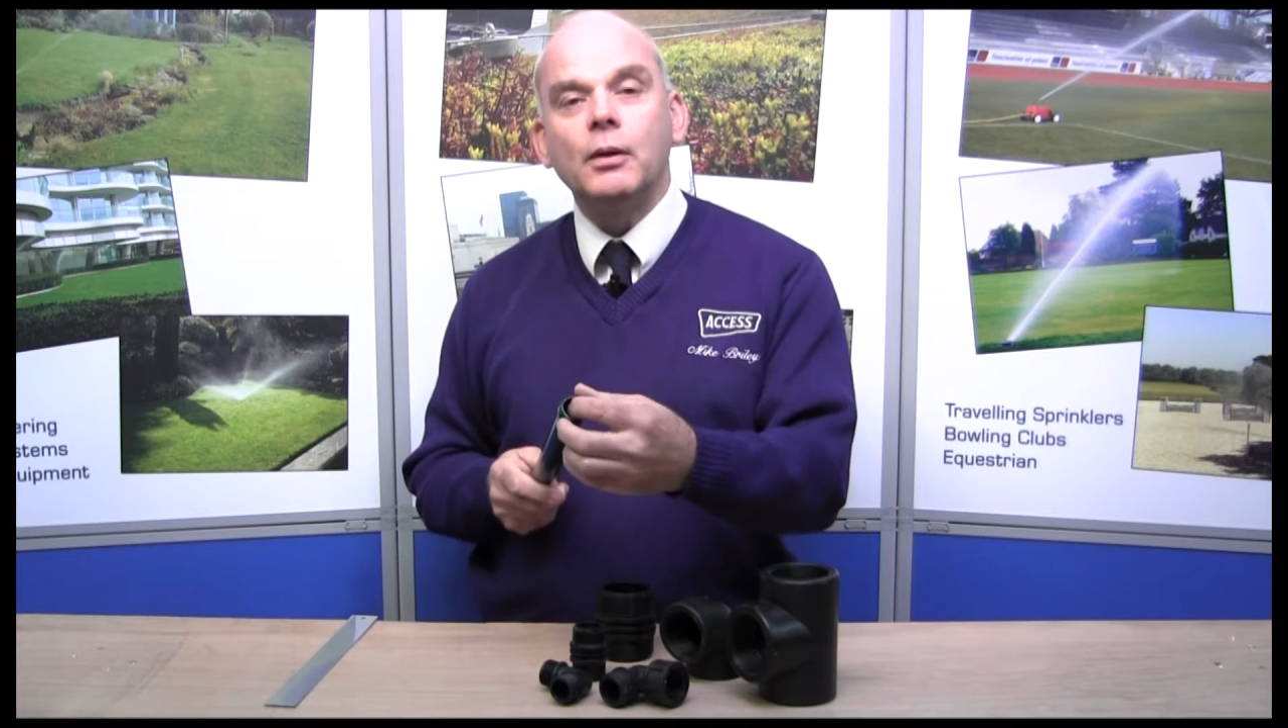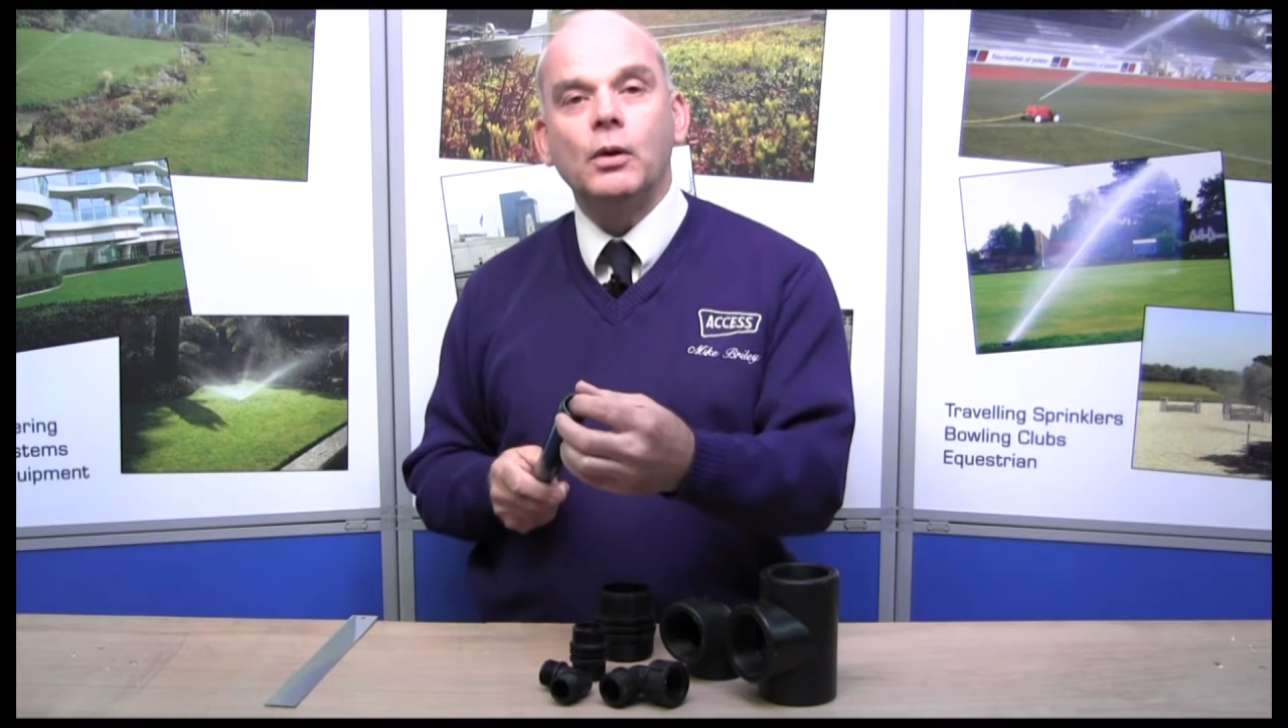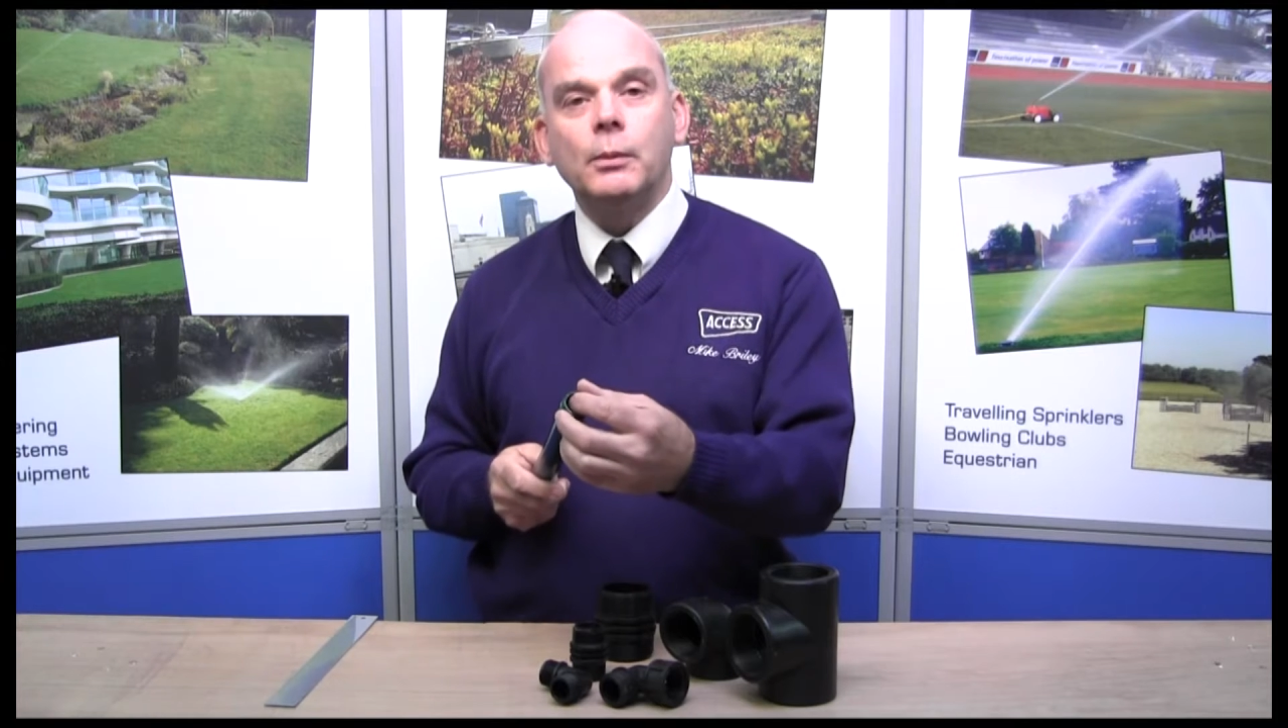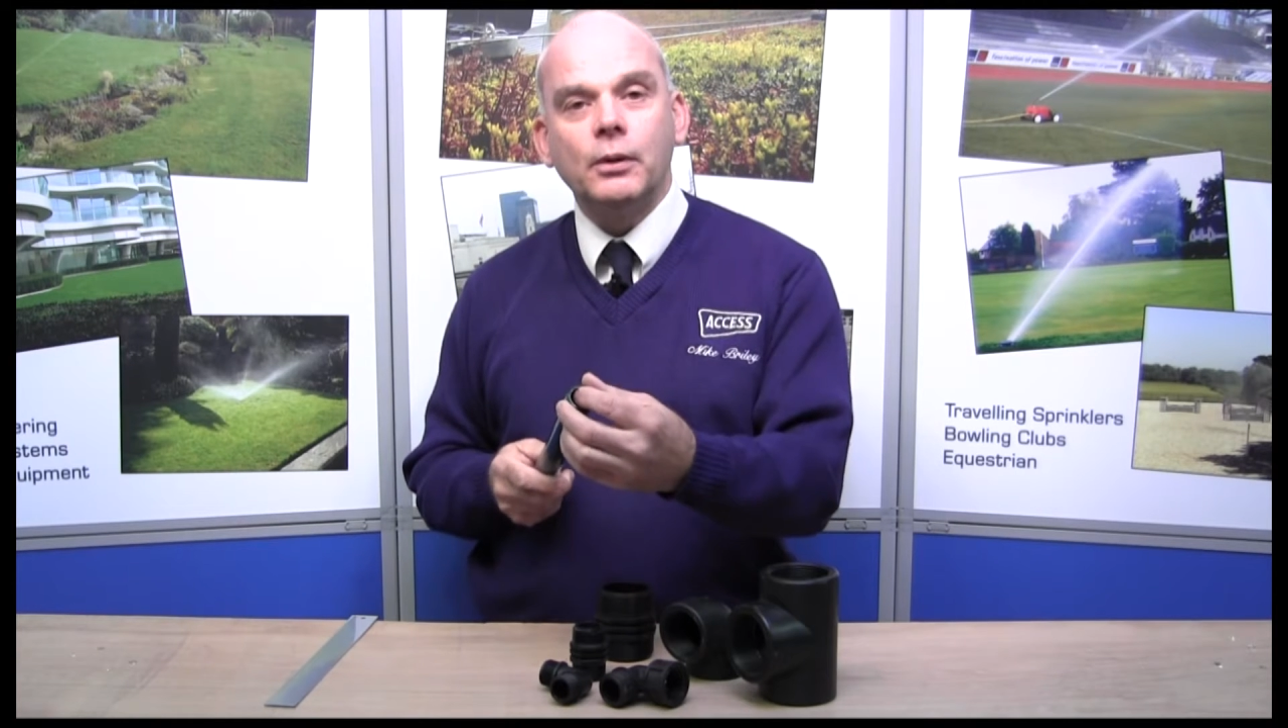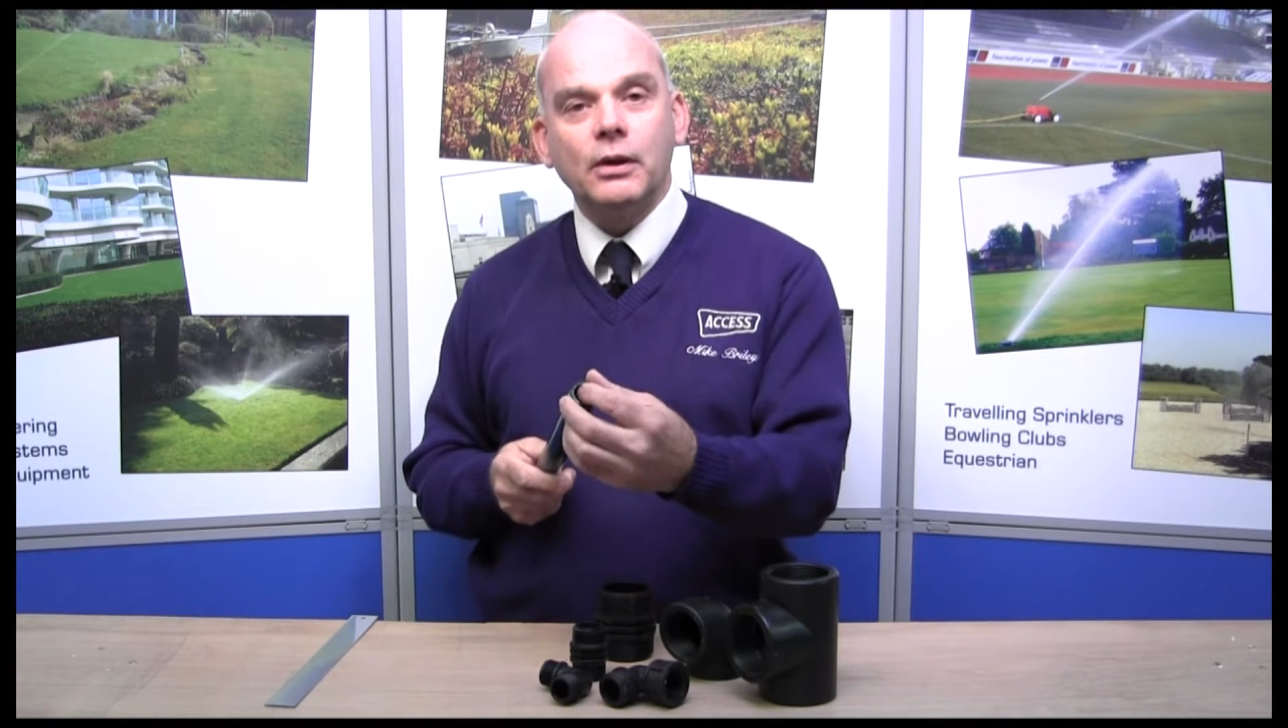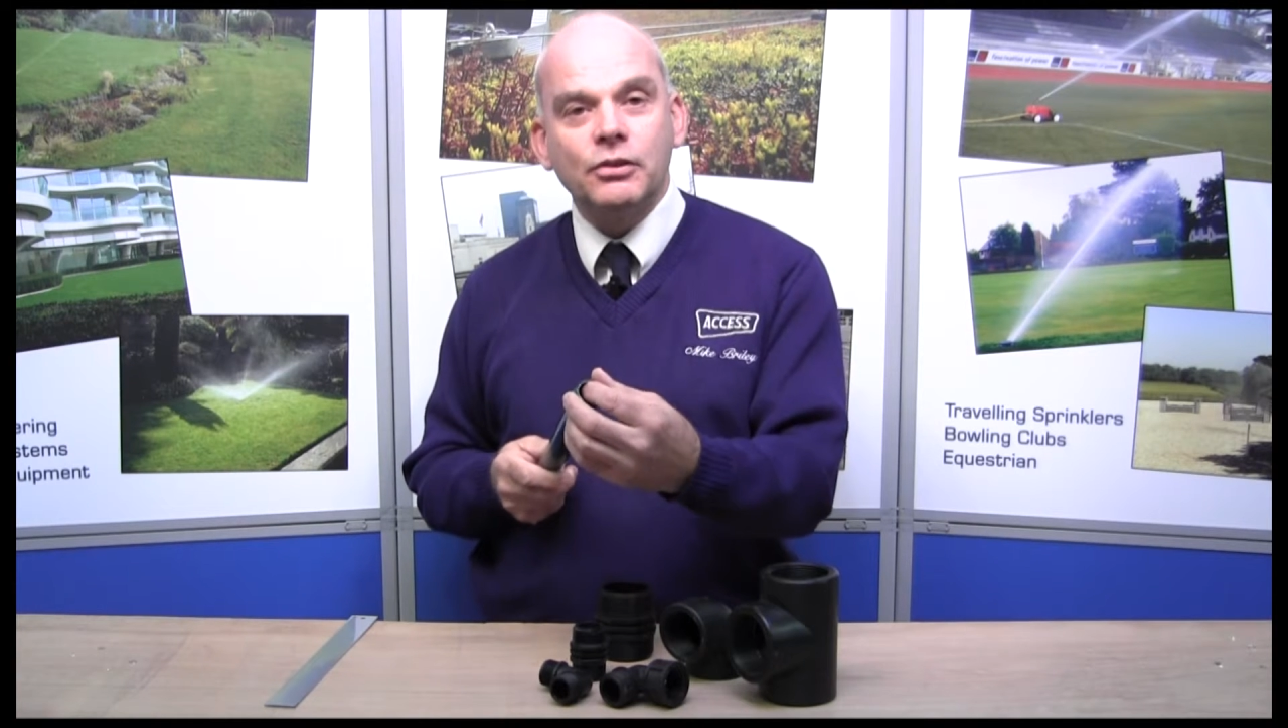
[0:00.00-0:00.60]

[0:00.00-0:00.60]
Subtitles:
want to put a